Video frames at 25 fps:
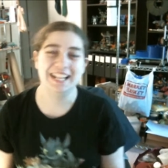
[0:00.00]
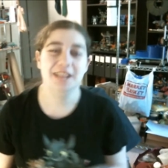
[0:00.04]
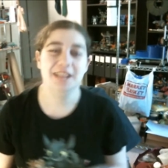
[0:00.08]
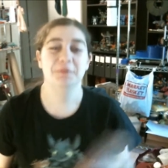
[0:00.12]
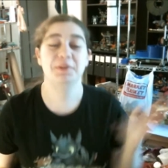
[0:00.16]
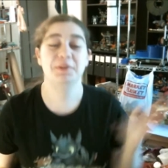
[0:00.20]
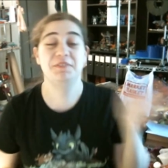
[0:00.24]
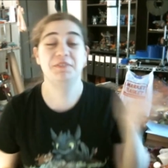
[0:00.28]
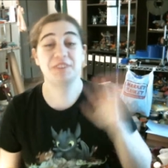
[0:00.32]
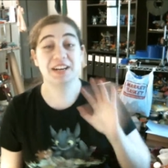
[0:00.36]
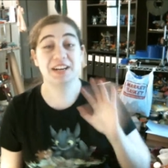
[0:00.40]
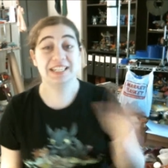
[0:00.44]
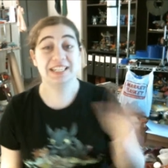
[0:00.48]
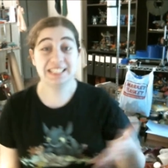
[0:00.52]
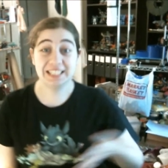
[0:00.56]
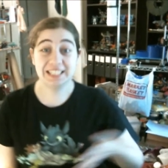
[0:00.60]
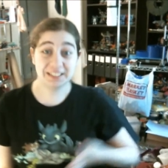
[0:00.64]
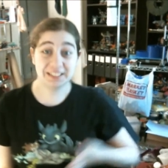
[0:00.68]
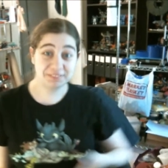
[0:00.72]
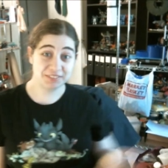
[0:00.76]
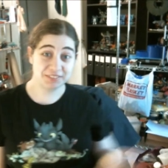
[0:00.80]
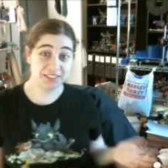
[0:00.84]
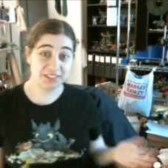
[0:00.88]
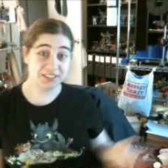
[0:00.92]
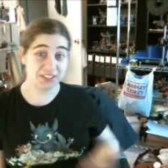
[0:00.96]
We finally
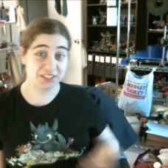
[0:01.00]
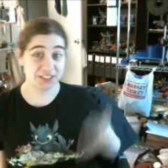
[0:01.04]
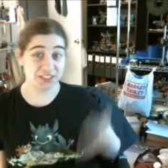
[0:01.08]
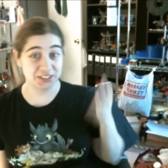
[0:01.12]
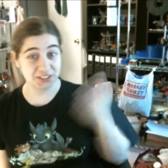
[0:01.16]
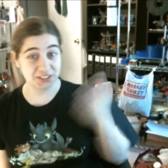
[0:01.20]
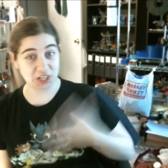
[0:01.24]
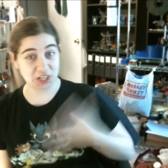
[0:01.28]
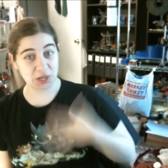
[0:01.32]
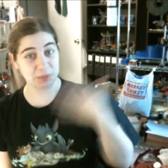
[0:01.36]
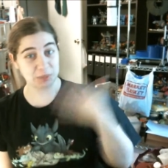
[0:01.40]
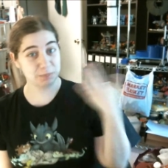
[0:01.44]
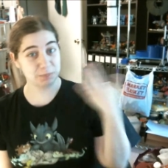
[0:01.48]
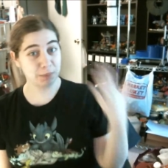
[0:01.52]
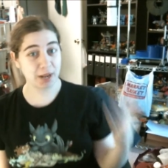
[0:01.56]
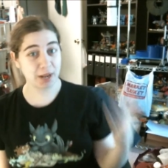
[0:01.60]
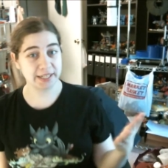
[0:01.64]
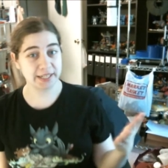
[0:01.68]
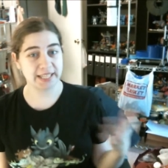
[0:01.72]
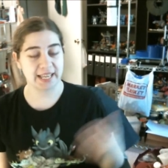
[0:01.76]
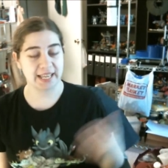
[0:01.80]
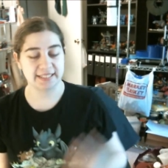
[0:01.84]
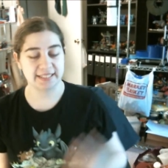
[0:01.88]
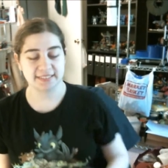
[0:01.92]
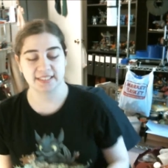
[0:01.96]
convinced her to start
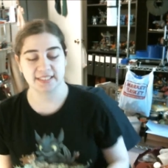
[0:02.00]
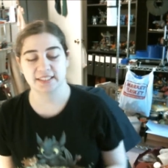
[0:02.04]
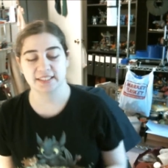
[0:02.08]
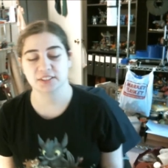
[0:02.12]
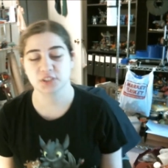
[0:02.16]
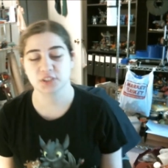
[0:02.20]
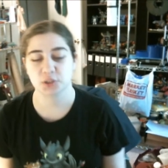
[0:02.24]
podcasting.